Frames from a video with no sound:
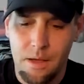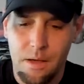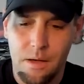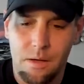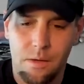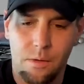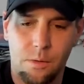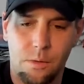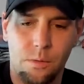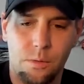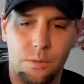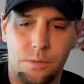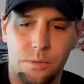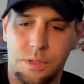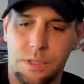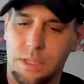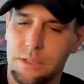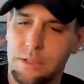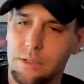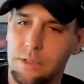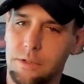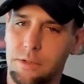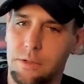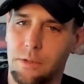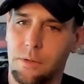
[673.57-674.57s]
Ooh,
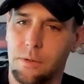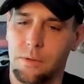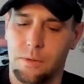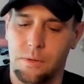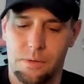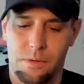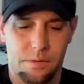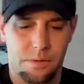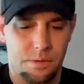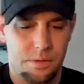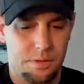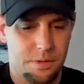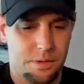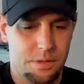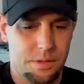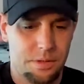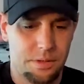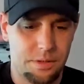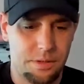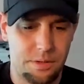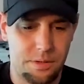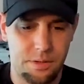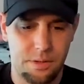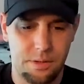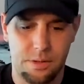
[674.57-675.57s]
six of swords.
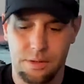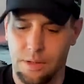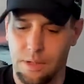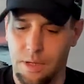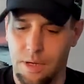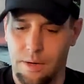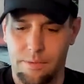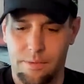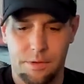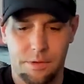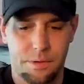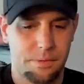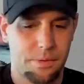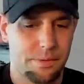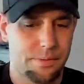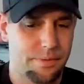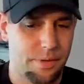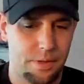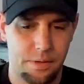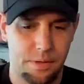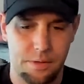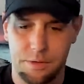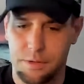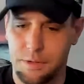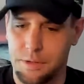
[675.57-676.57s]
Lovers
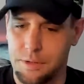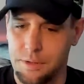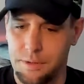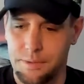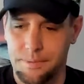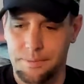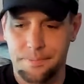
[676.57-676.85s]
reversed.